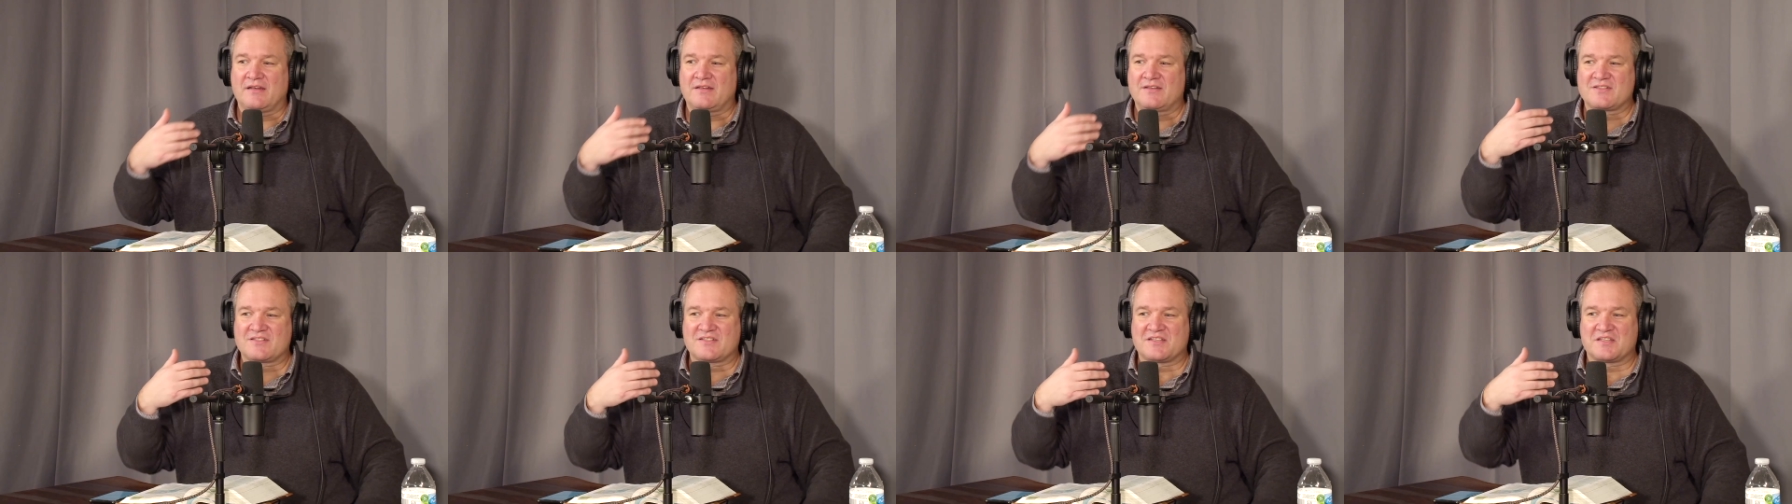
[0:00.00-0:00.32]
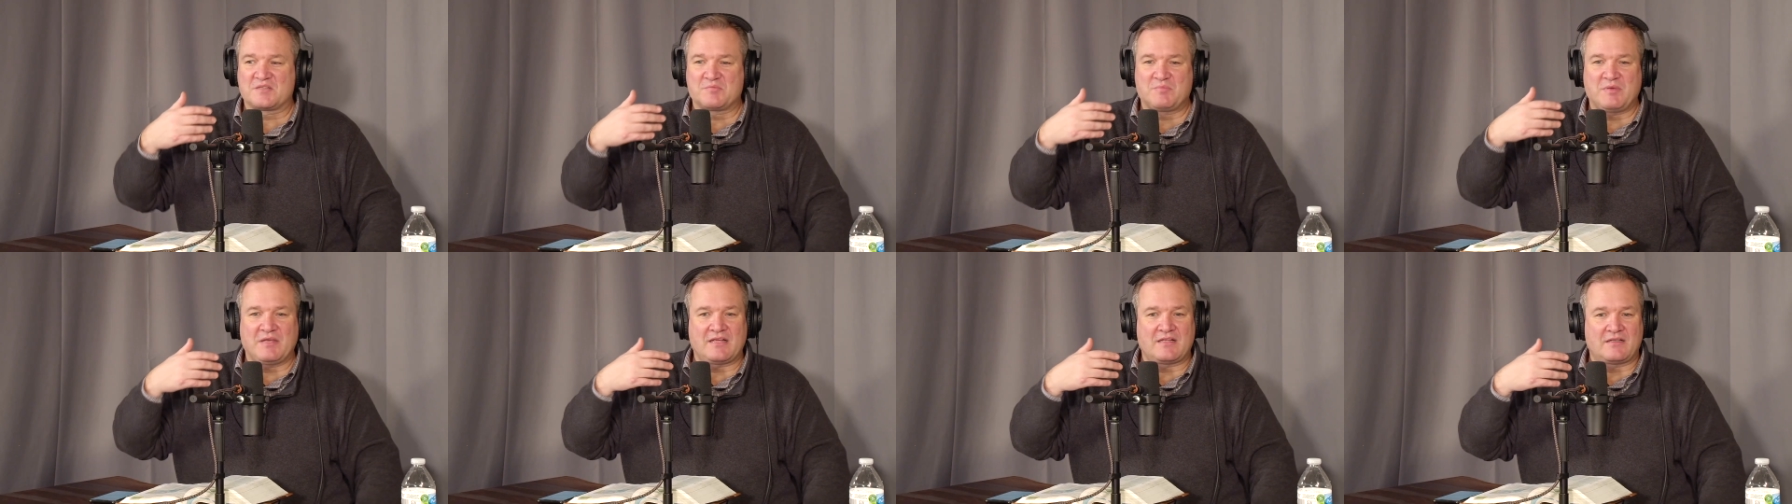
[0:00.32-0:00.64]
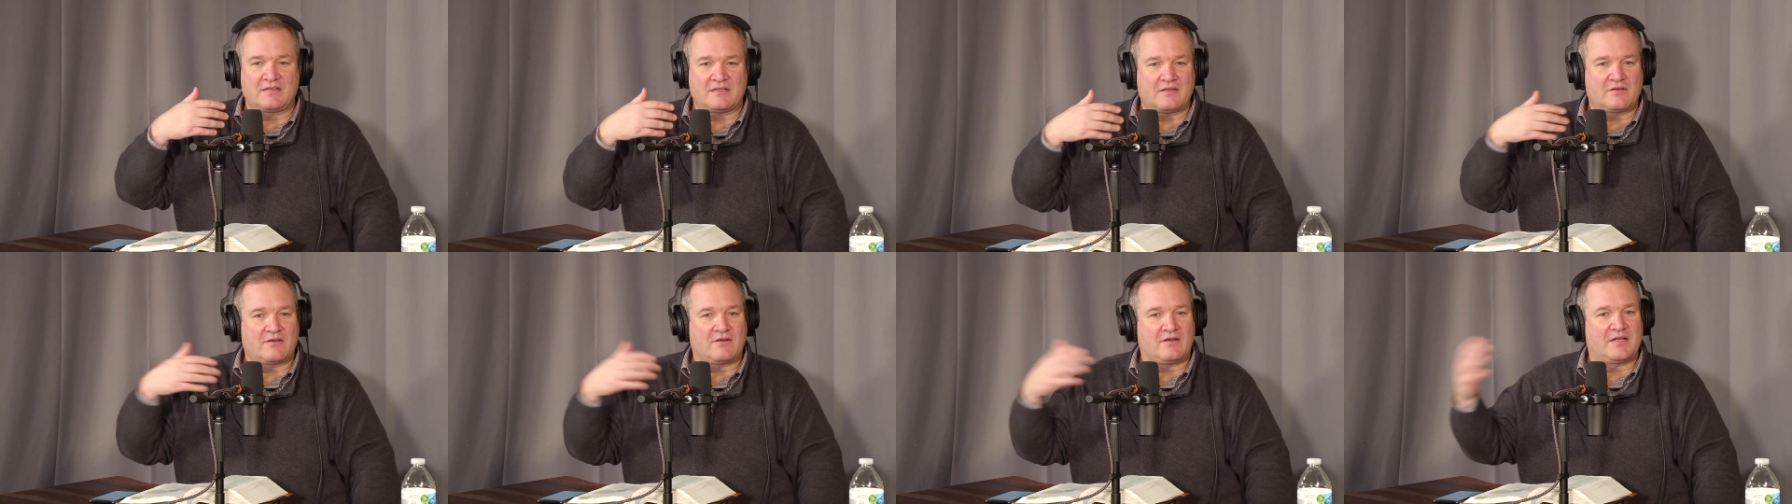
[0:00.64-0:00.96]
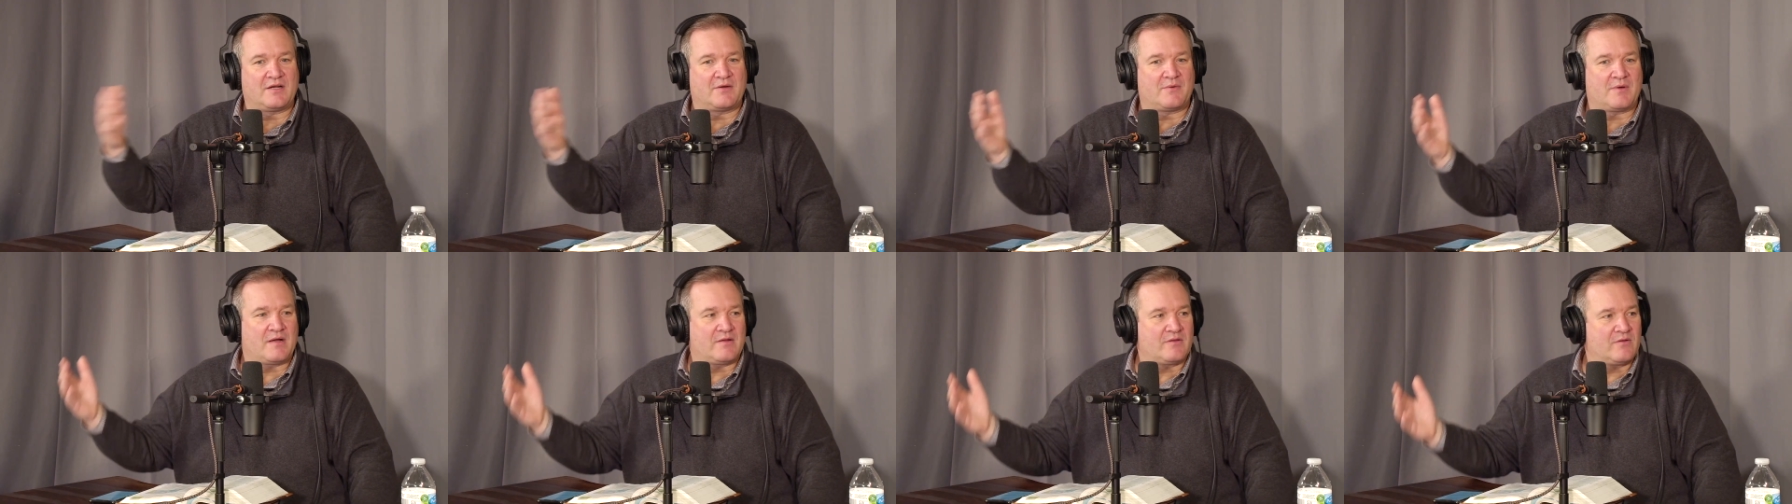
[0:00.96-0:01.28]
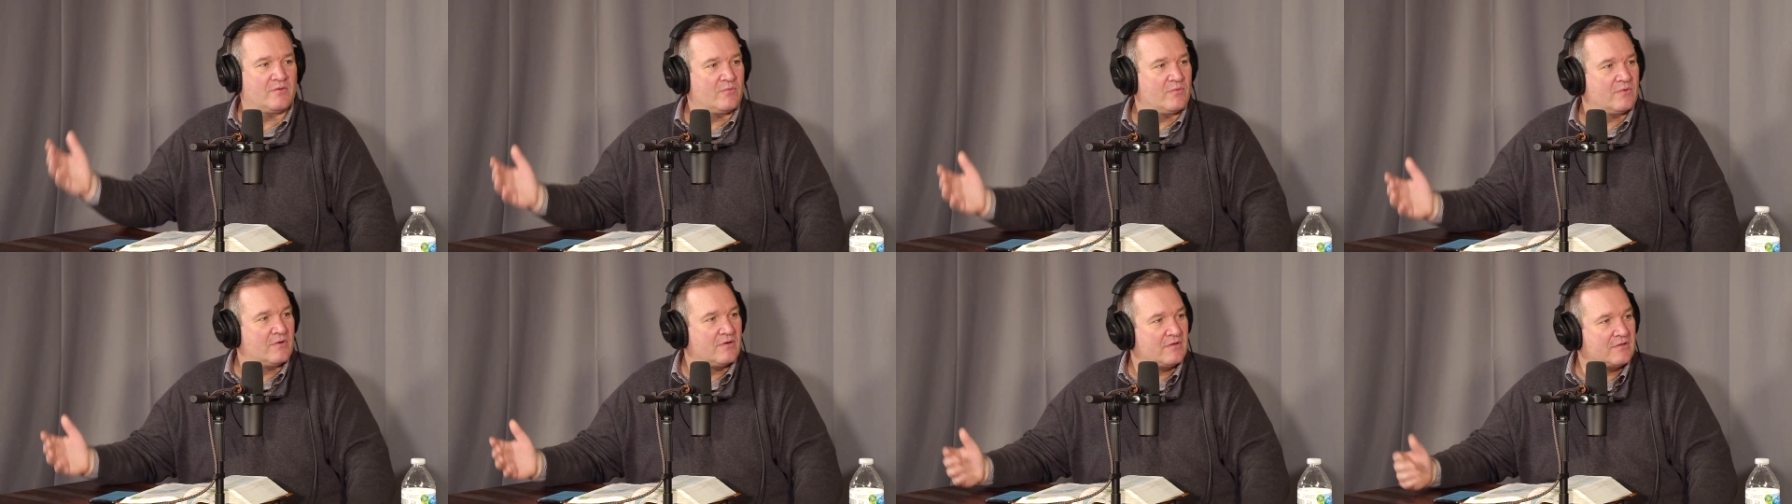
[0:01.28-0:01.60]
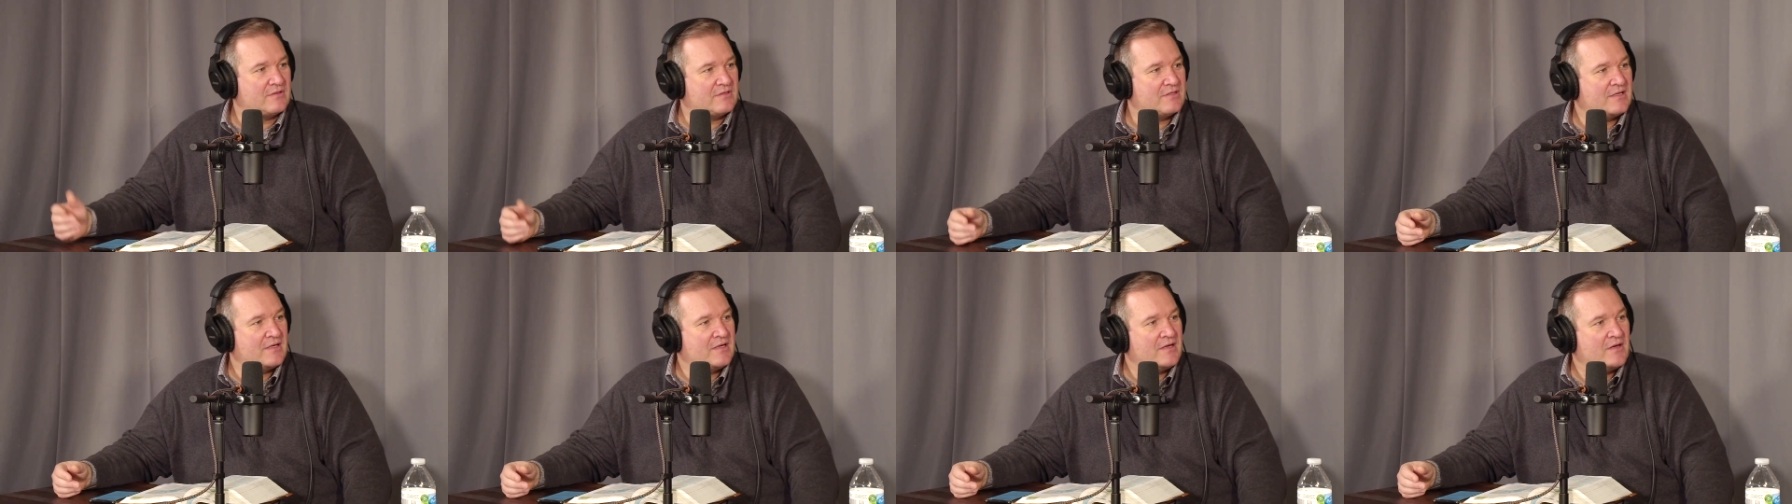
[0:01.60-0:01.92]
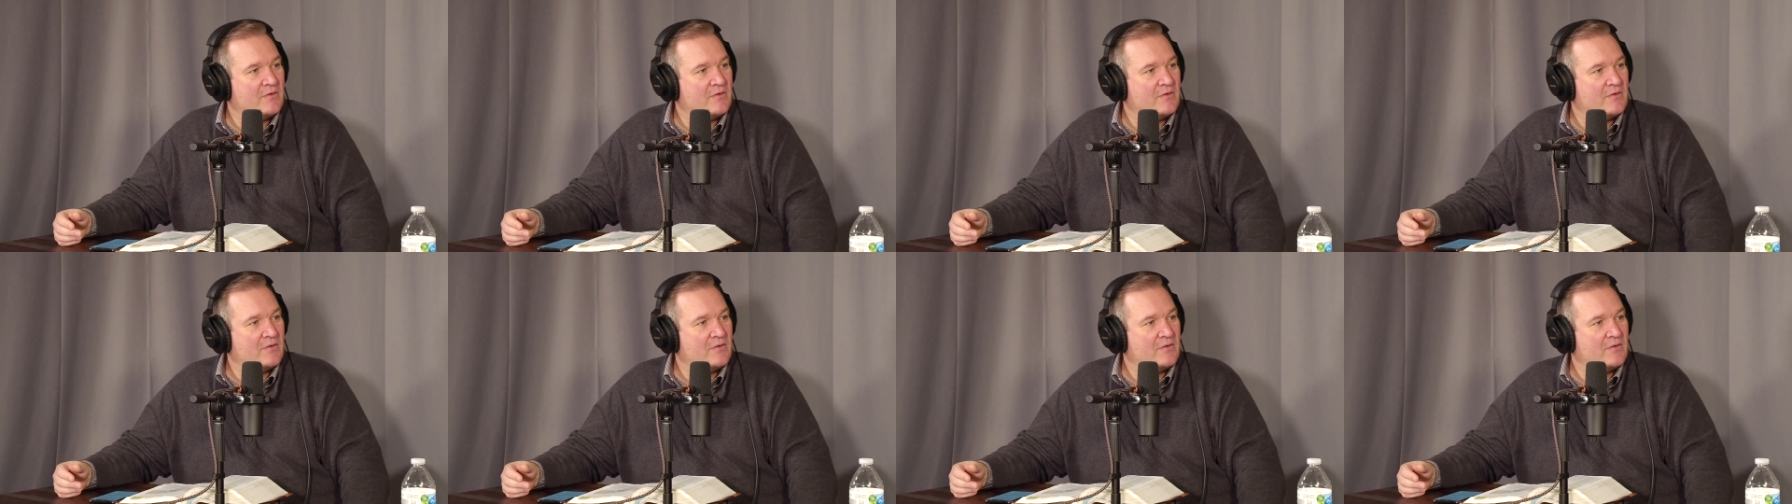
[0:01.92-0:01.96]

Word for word: just to speak literally around the world